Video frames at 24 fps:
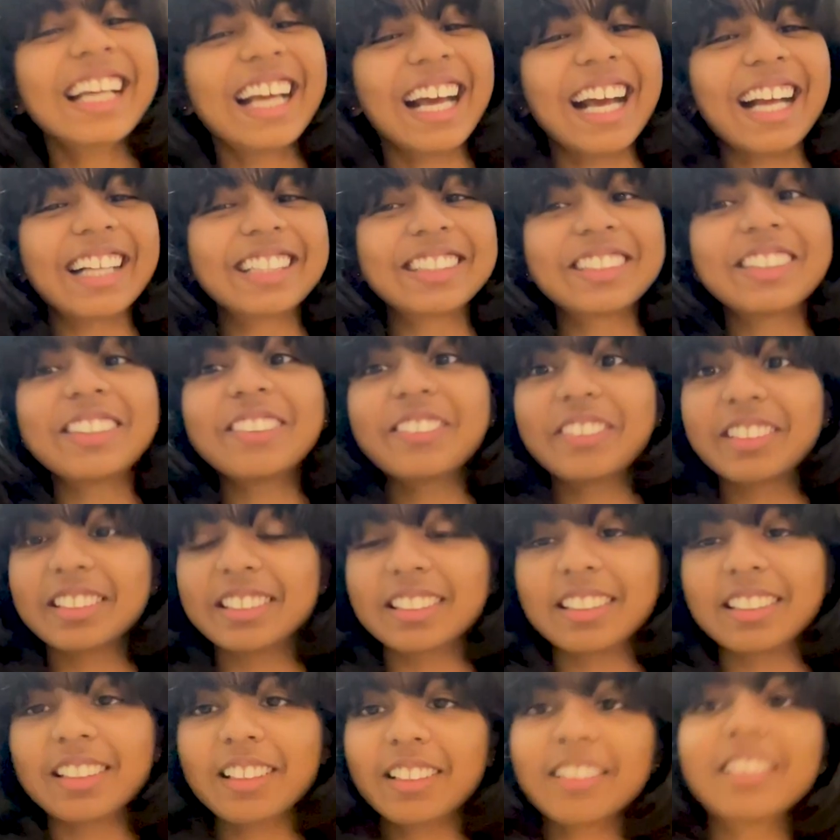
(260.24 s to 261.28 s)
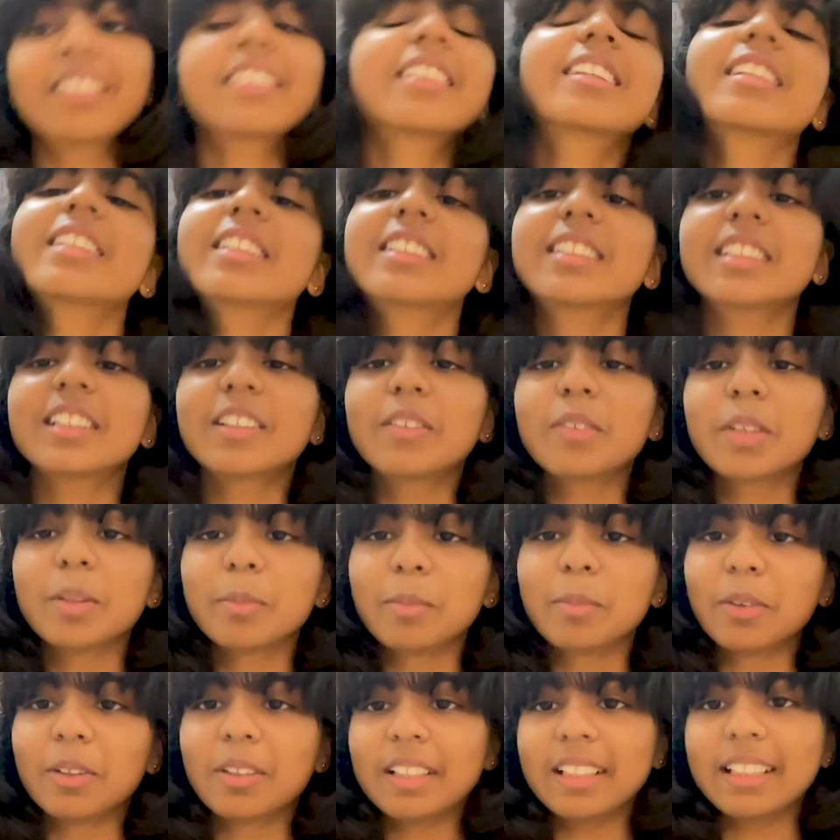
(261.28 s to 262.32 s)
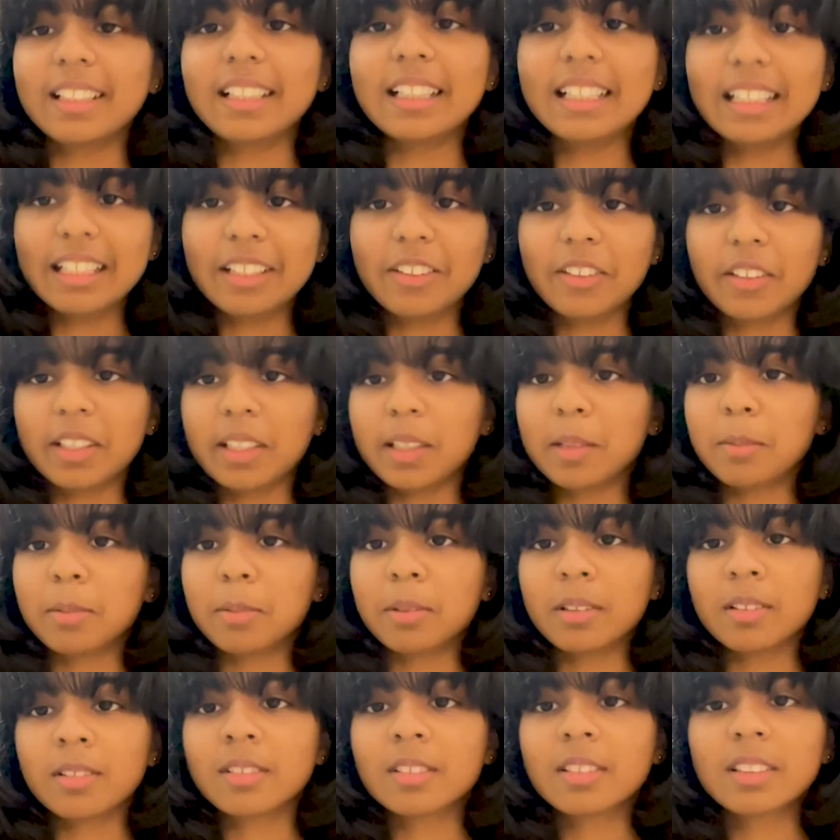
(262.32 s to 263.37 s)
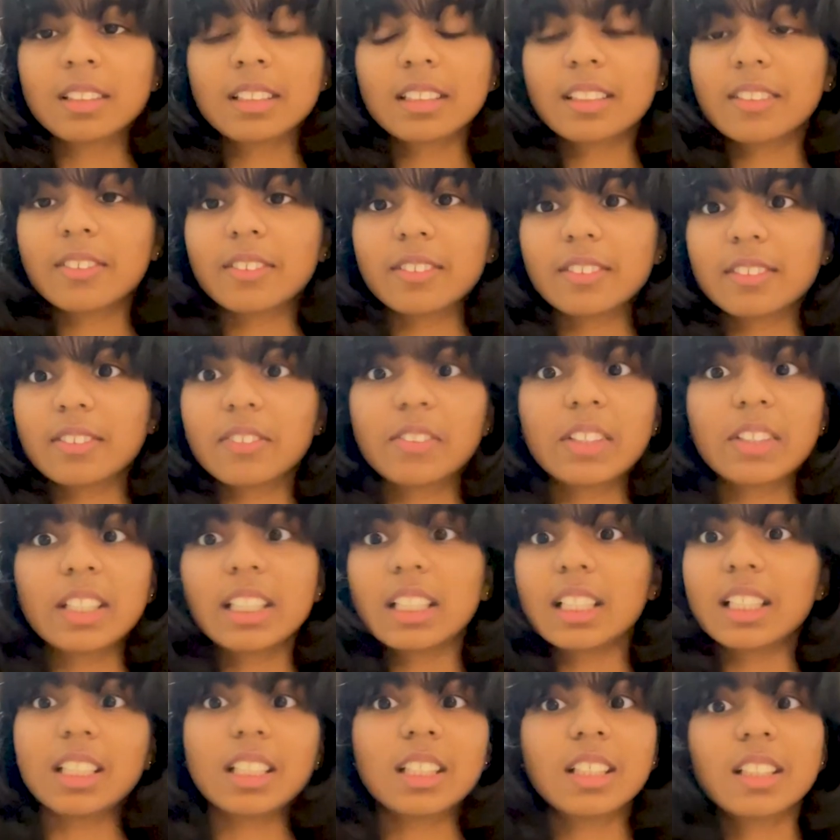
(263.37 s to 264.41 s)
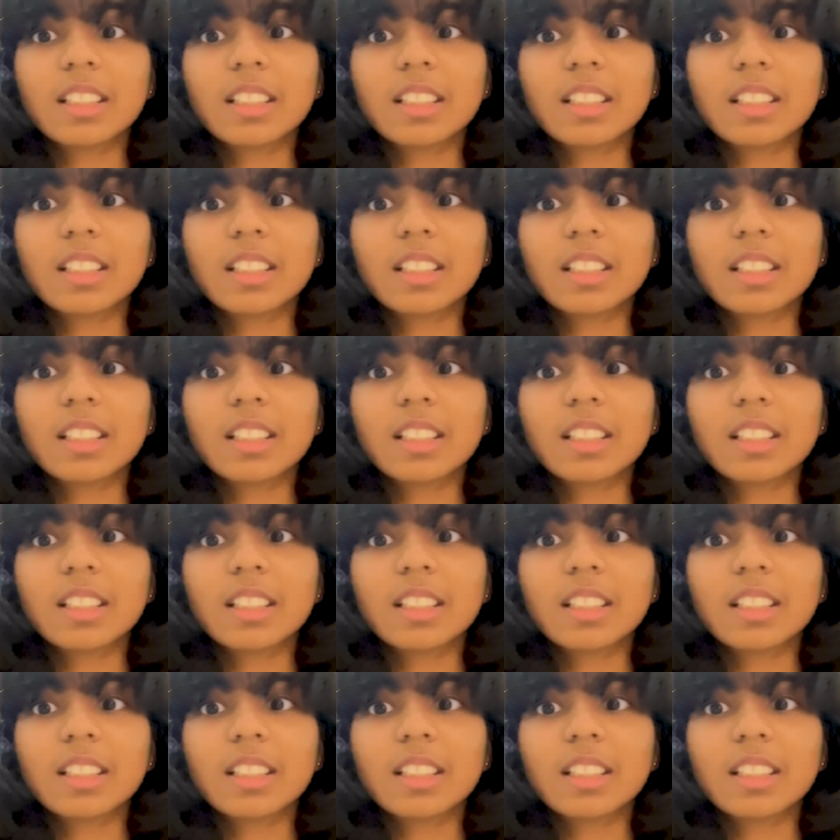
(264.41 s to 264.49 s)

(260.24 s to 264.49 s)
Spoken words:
Actually, resin art is even more incredible. Really.